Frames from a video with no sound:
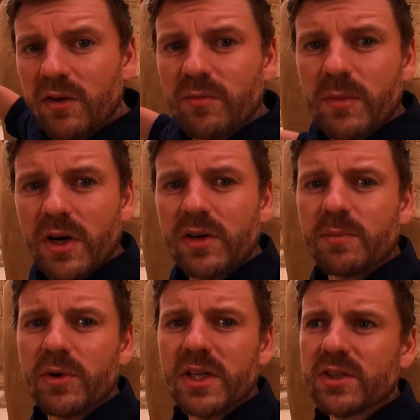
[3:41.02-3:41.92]
out of
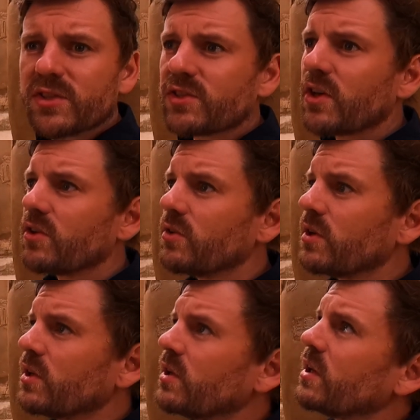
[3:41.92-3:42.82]
mud, brick, and stone,
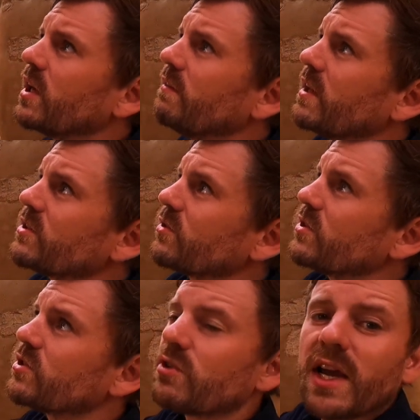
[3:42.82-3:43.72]
and then sort
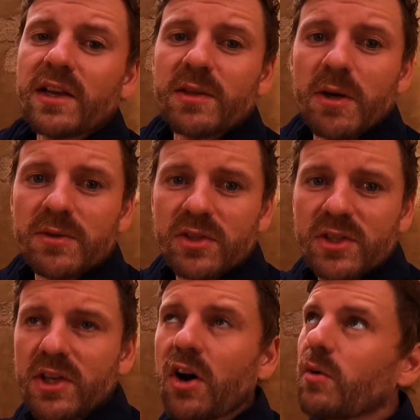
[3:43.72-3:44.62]
of drag them up to the
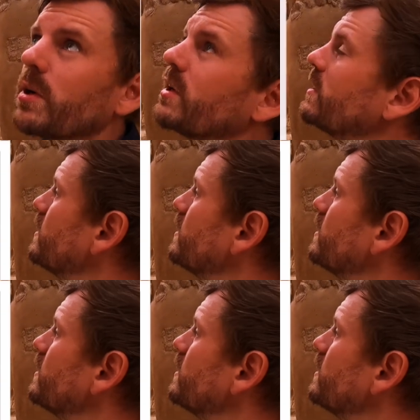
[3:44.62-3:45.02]
top